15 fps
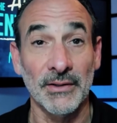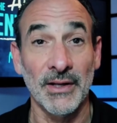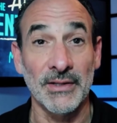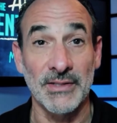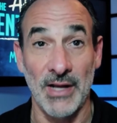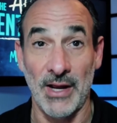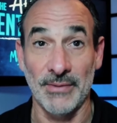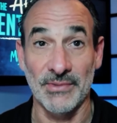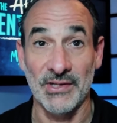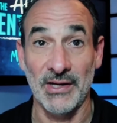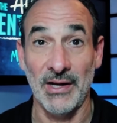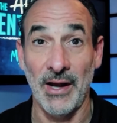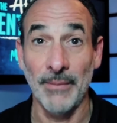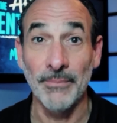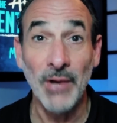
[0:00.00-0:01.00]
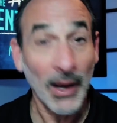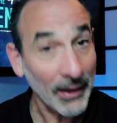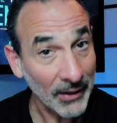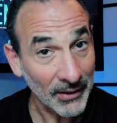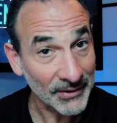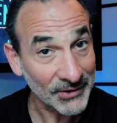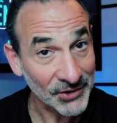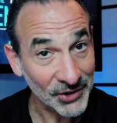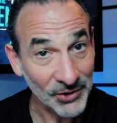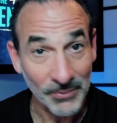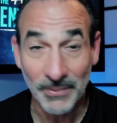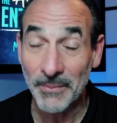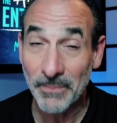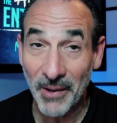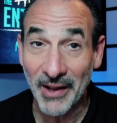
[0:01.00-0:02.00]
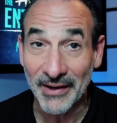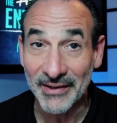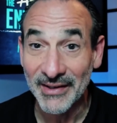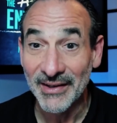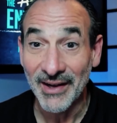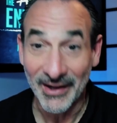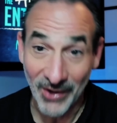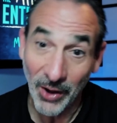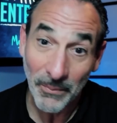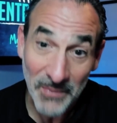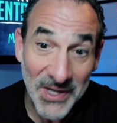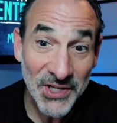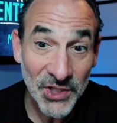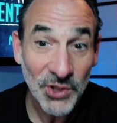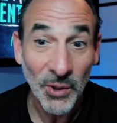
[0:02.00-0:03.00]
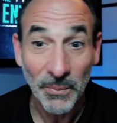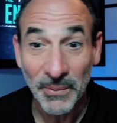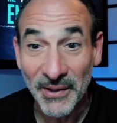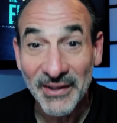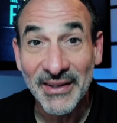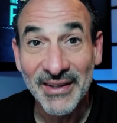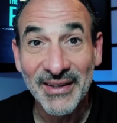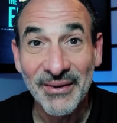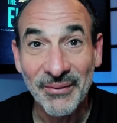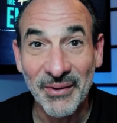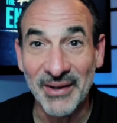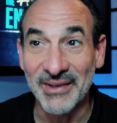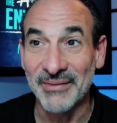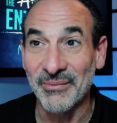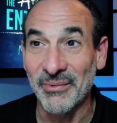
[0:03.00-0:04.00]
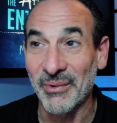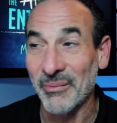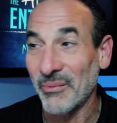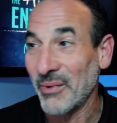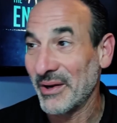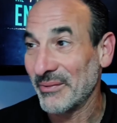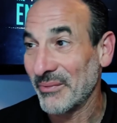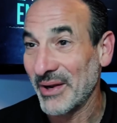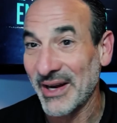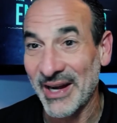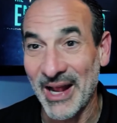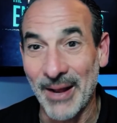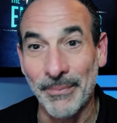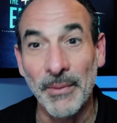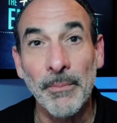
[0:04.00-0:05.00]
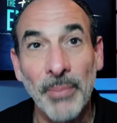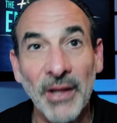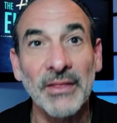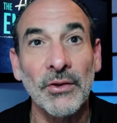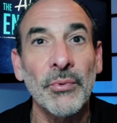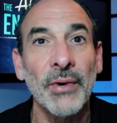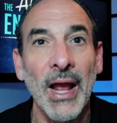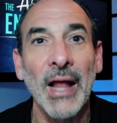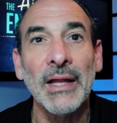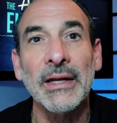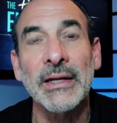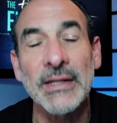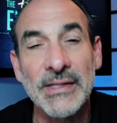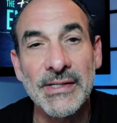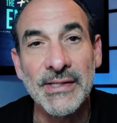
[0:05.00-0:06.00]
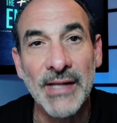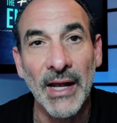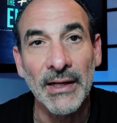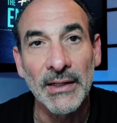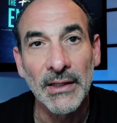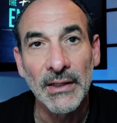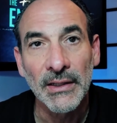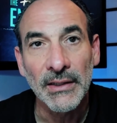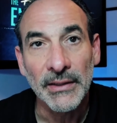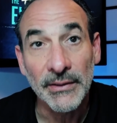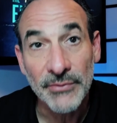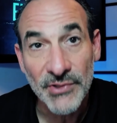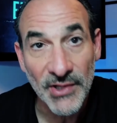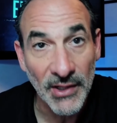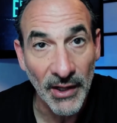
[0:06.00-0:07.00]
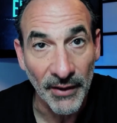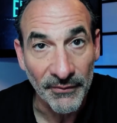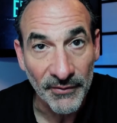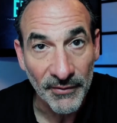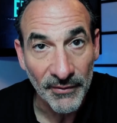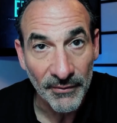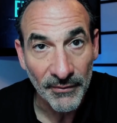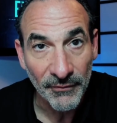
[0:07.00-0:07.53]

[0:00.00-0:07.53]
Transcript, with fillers: at times, and I'm not calling you stupid, but called me stupid when it happened. But the reality is that it was a gift.